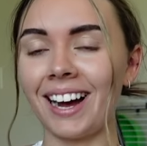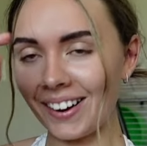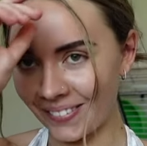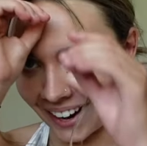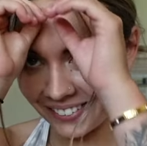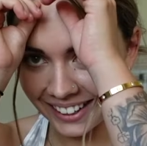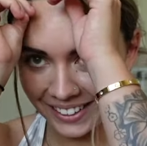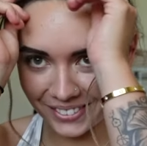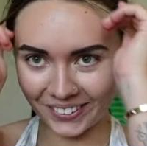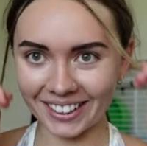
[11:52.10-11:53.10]
Why do I
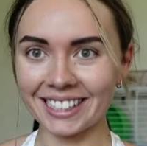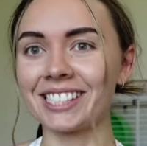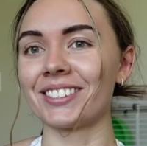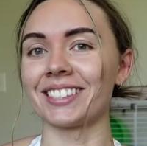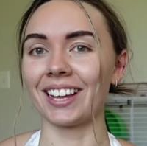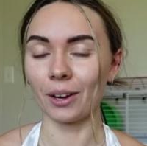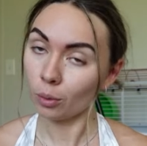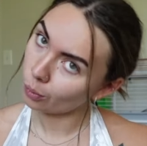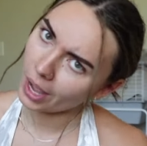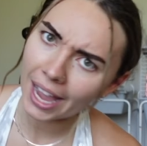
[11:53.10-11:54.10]
keep going in so slow?
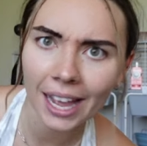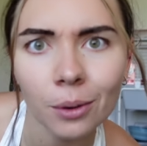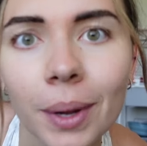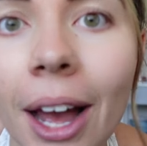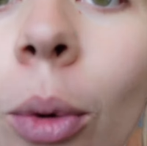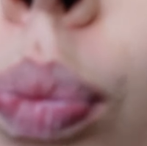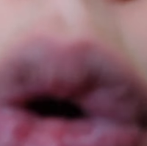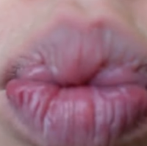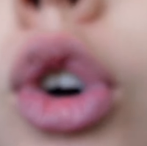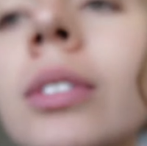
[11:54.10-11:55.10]
And we
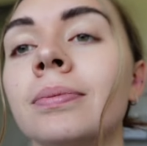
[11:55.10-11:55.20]
out.